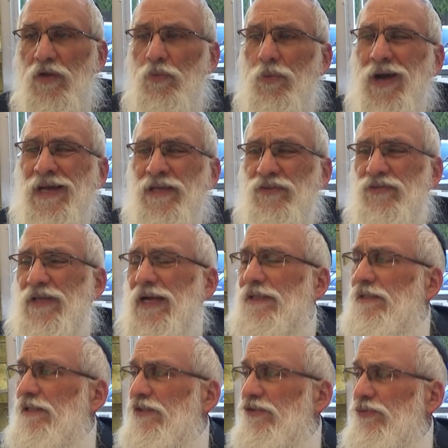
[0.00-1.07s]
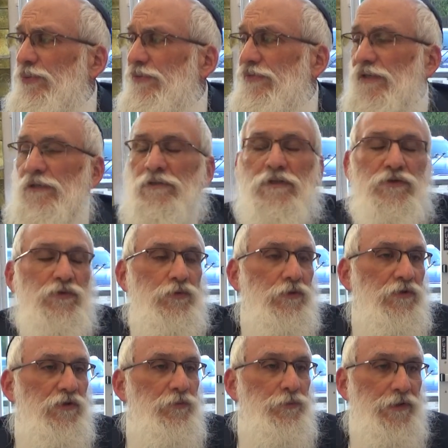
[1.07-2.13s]
Why is godliness revealed in the
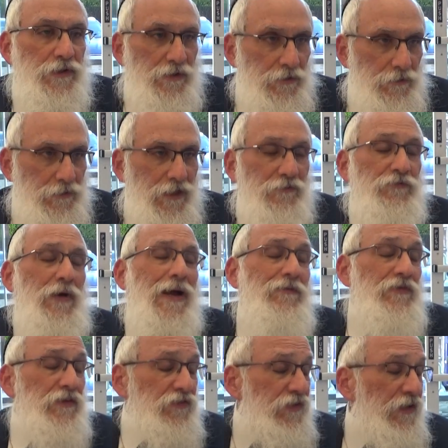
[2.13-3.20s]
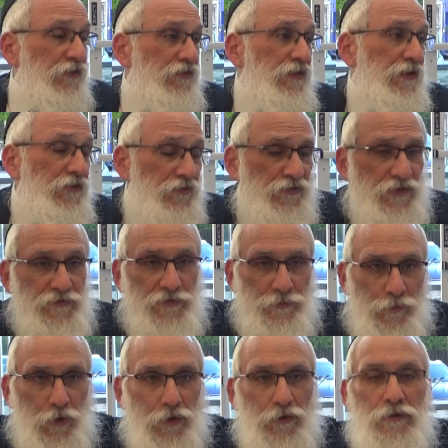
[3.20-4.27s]
world of Bria? Obviously, Atzilus even
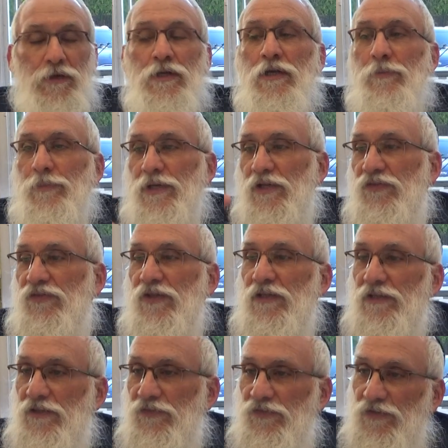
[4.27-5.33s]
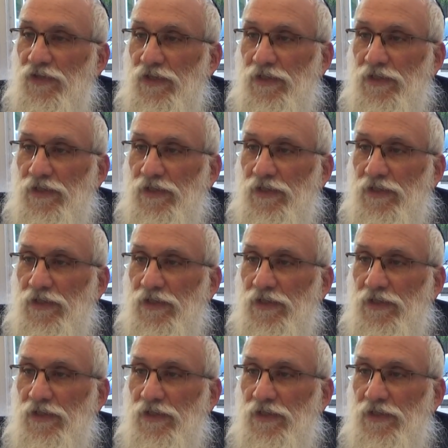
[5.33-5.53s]
more. But Atzilus